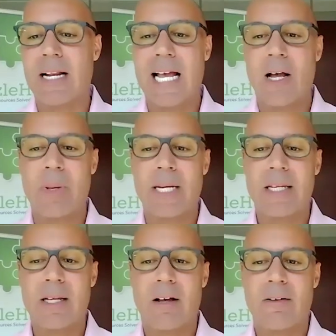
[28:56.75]
How
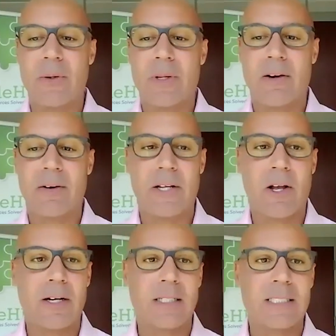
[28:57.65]
many of you here in the
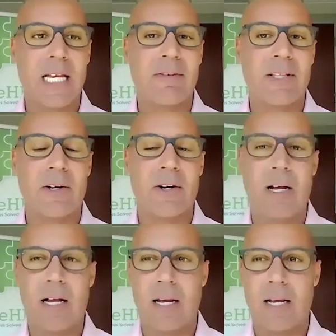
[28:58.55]
audience have either
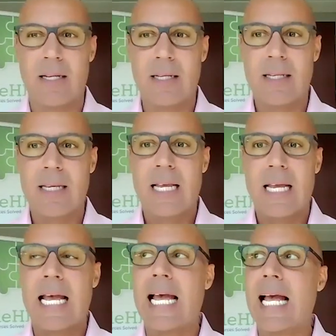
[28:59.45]
uh,
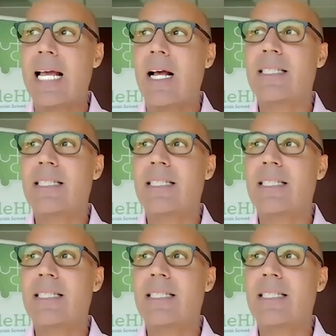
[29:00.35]
ha-